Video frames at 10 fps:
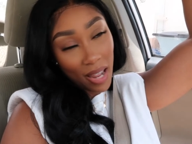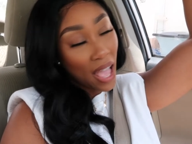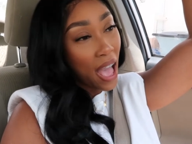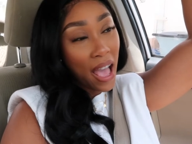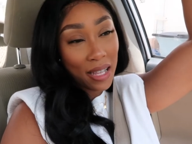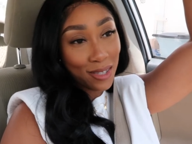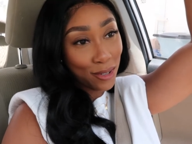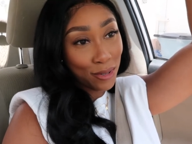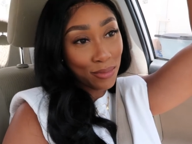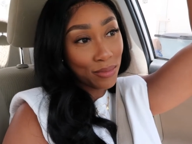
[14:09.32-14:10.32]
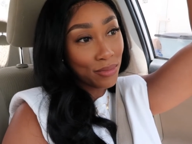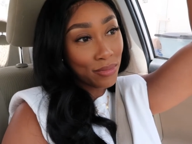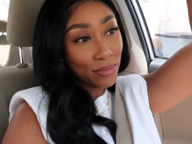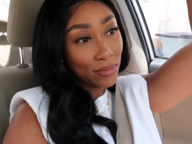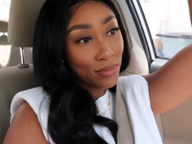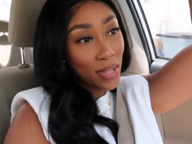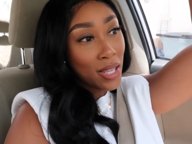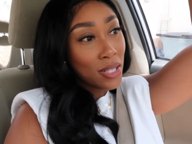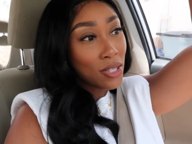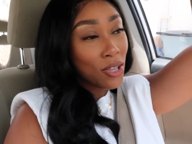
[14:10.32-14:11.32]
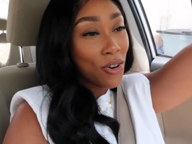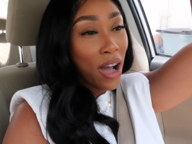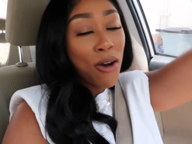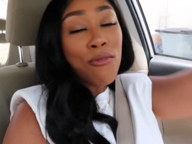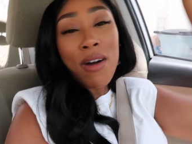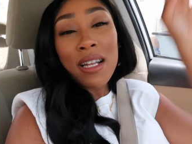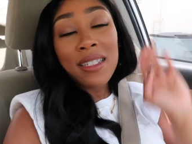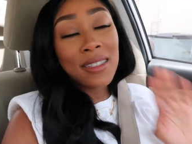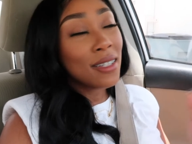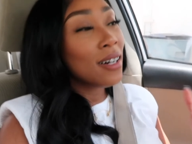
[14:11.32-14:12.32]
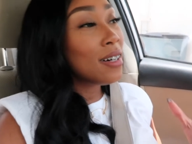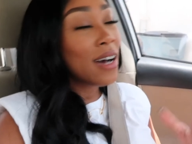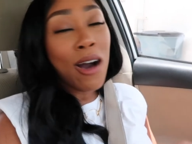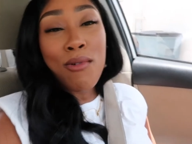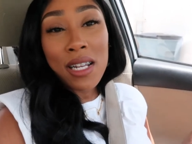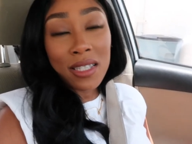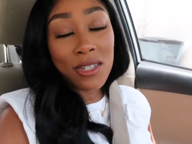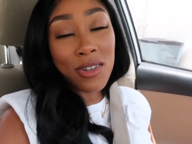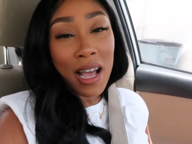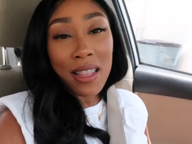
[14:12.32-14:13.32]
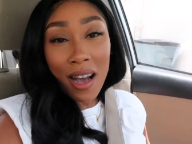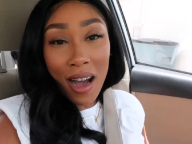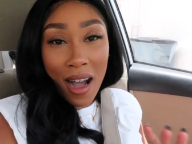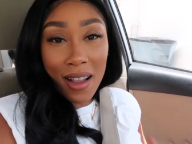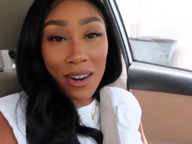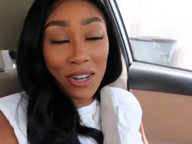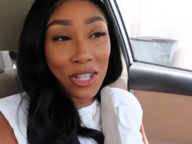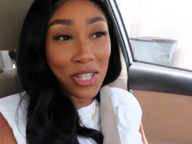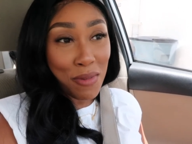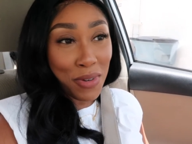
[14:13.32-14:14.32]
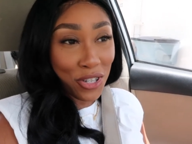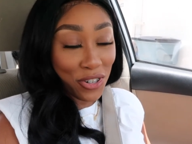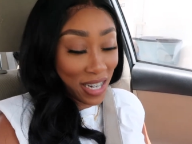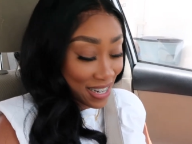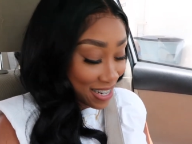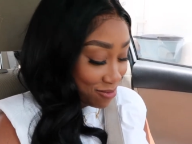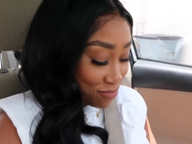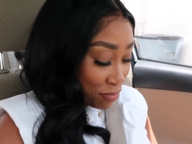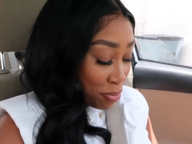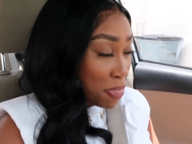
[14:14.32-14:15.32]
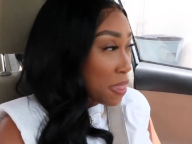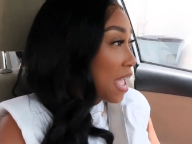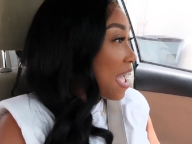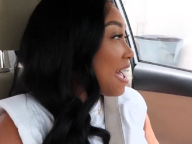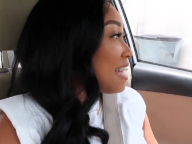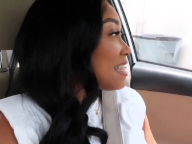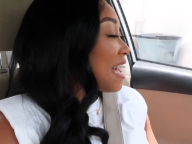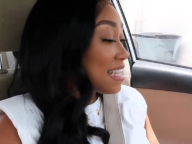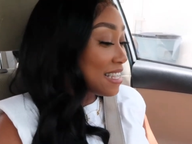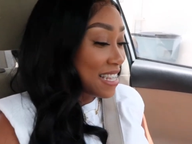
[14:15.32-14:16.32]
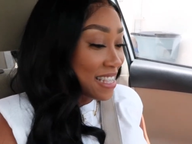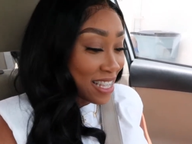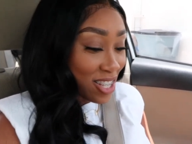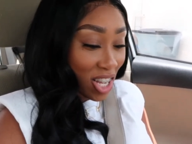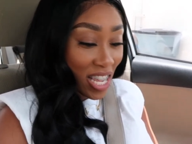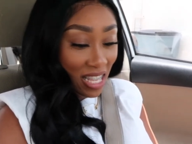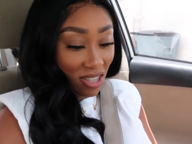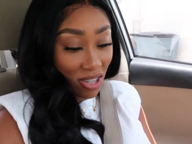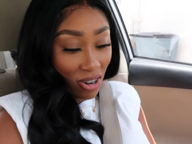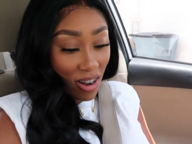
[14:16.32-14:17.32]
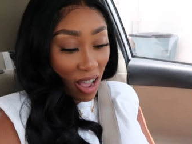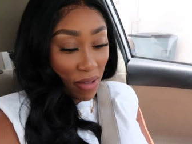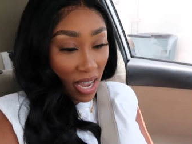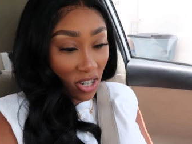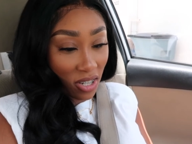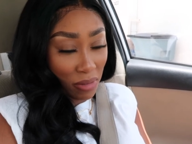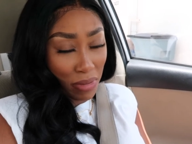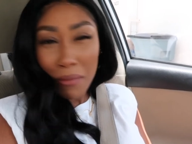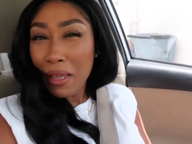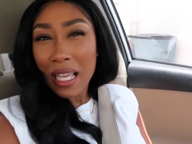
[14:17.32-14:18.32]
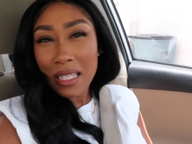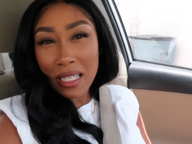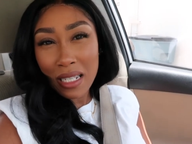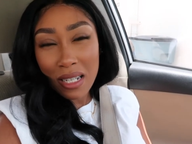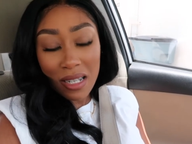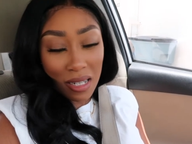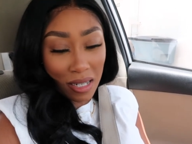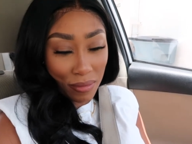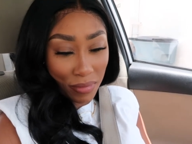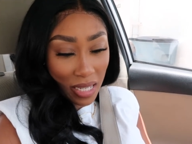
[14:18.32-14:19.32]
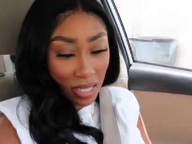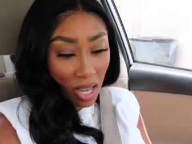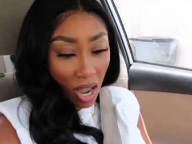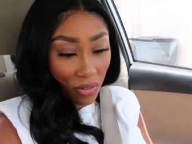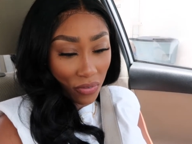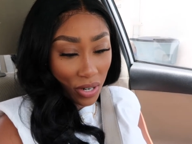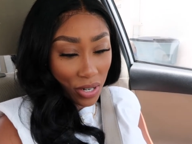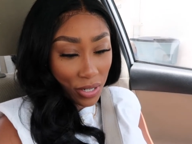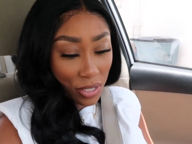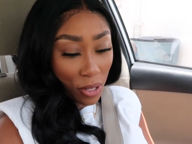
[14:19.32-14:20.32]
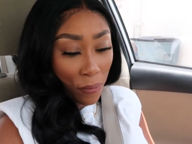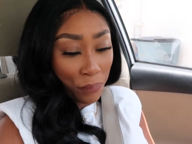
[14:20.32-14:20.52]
I had to. So I wanted to try the hot girl summer drink, and I seen this on Instagram actually. Maybe I seen it on TikTok first,